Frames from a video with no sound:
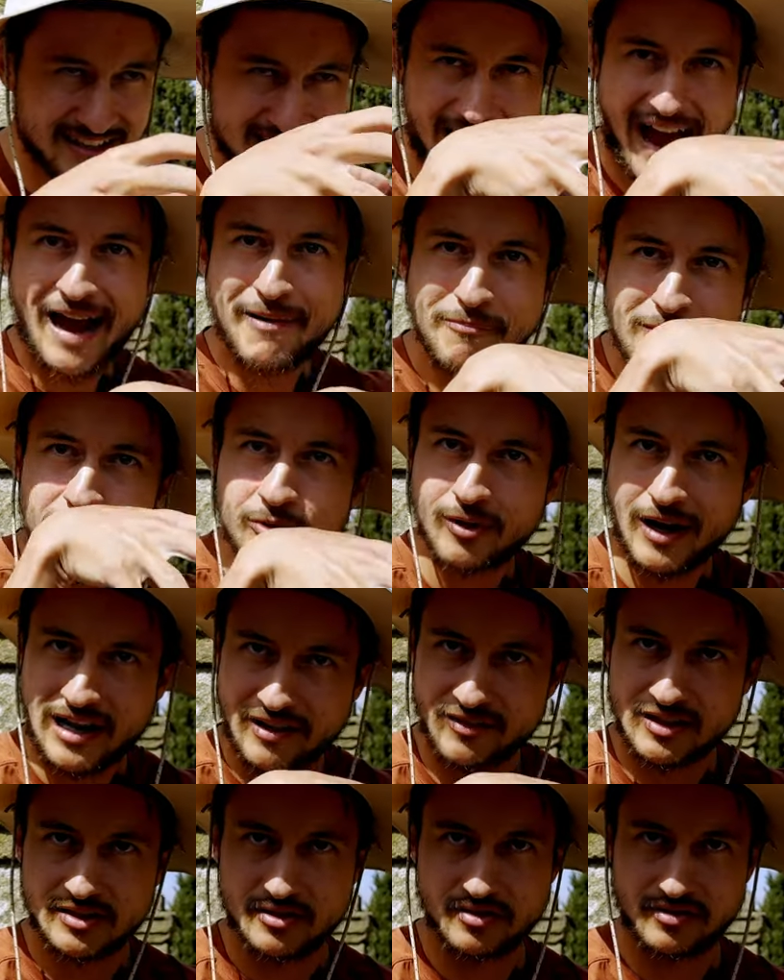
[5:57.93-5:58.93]
I'm
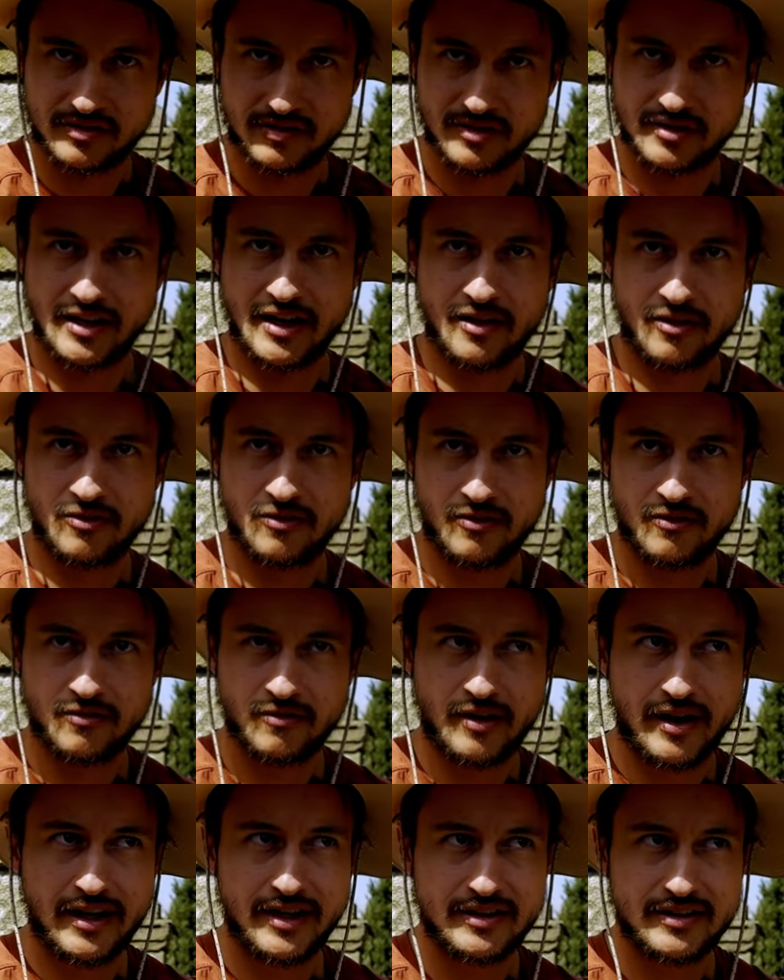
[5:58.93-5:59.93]
arriving to Santiago,
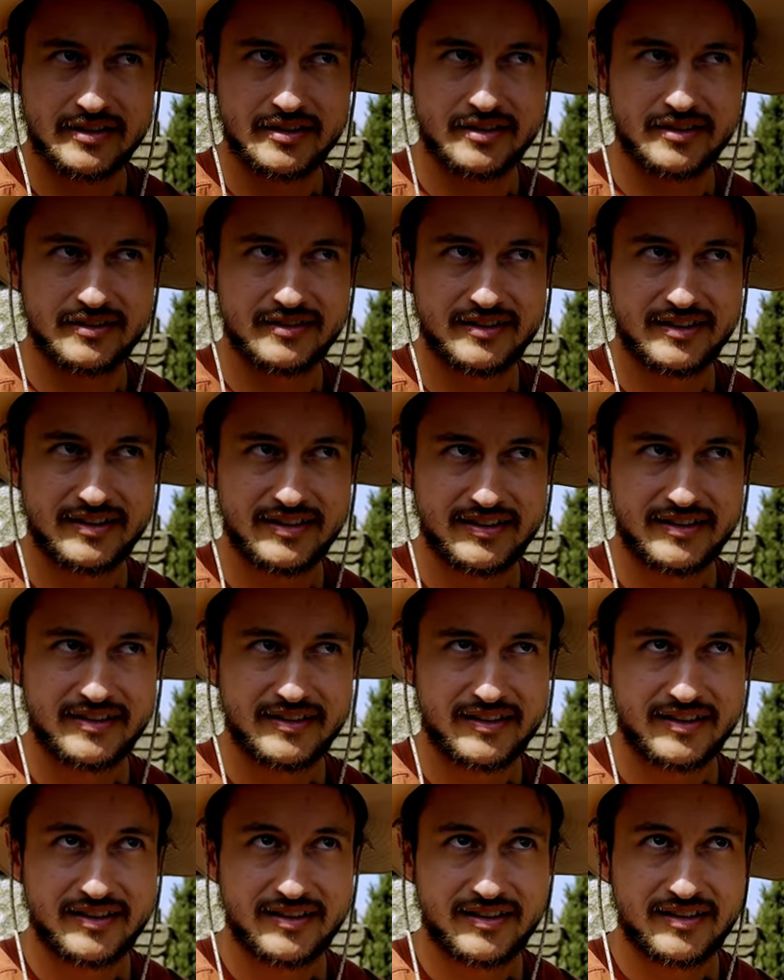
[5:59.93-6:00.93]
right? And
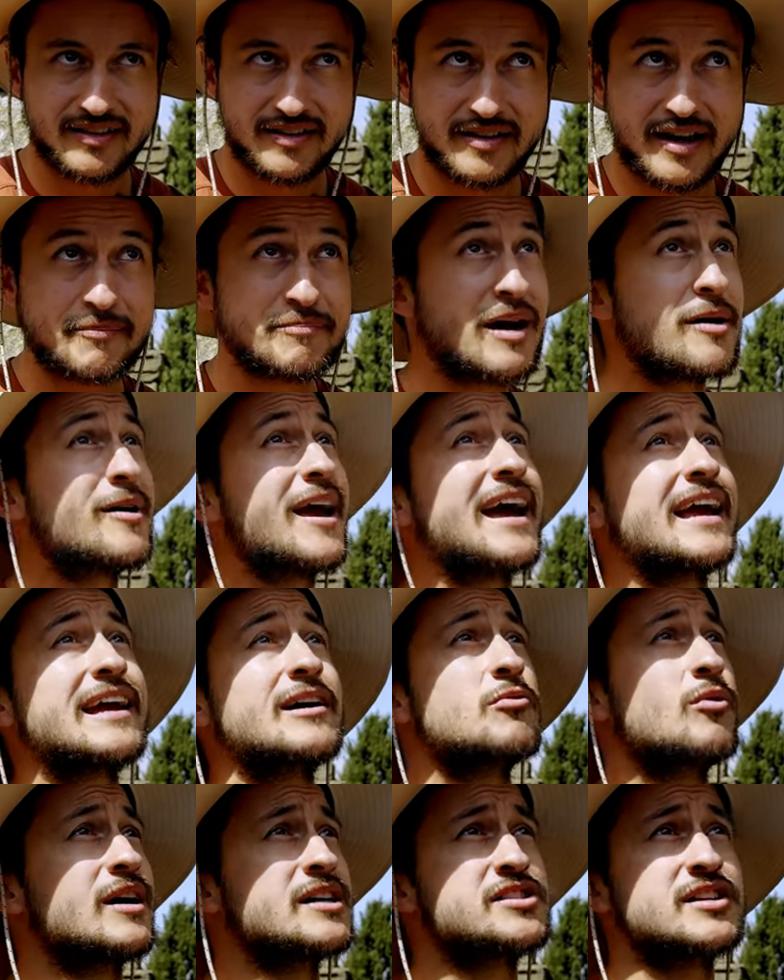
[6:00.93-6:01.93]
maybe I
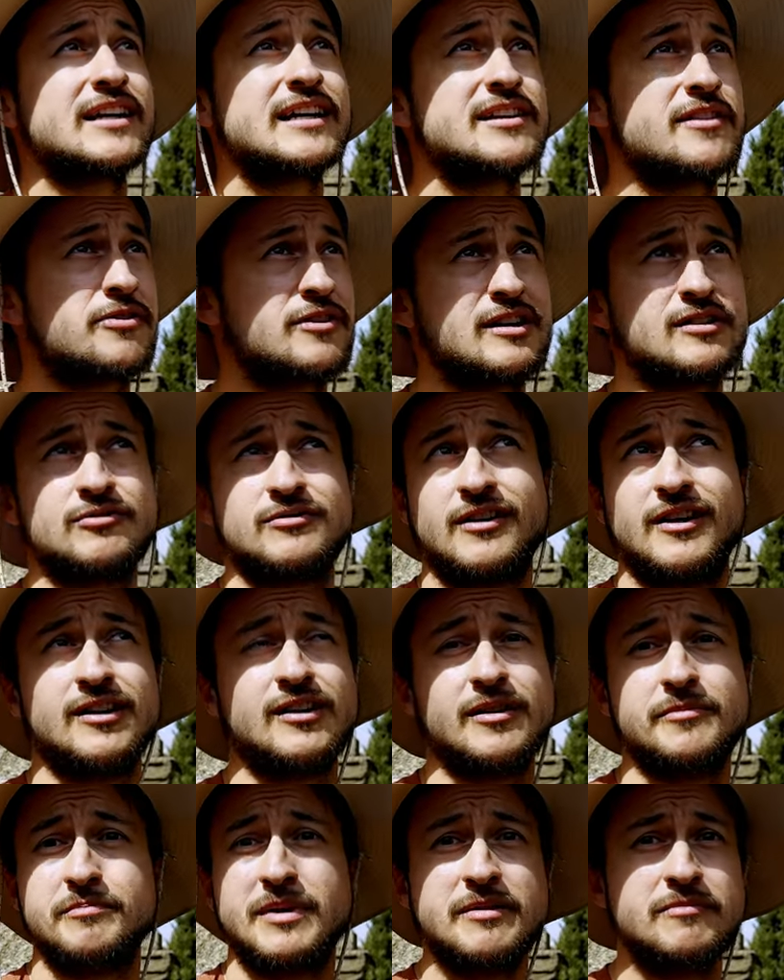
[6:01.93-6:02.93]
can watch the
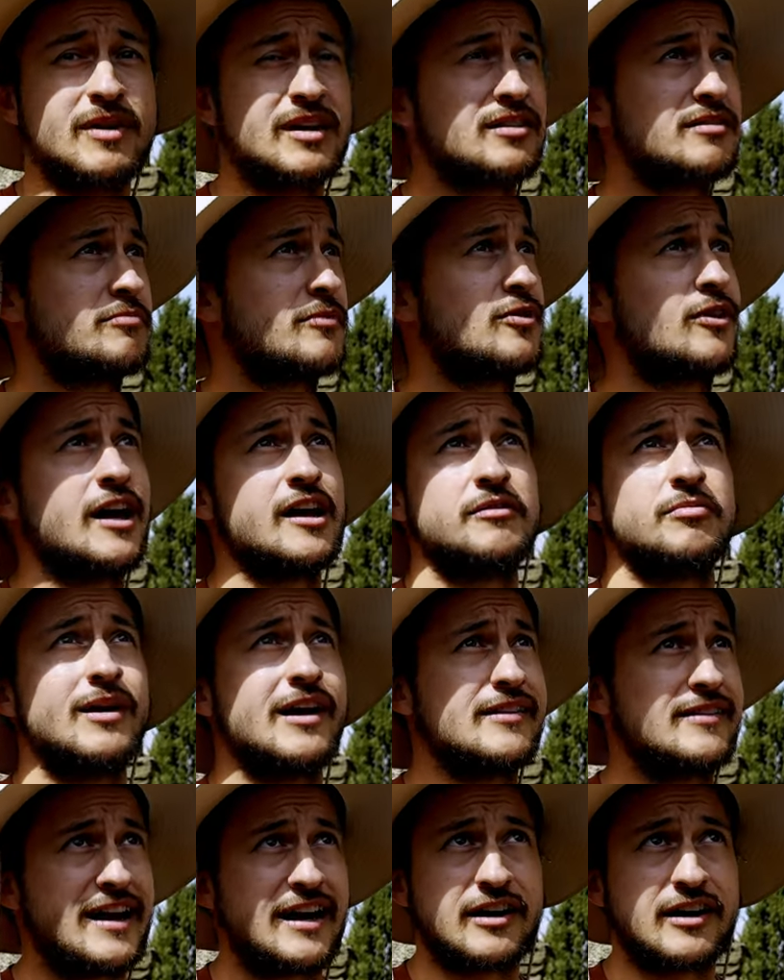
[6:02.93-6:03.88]
cathedral and be mesmerized by the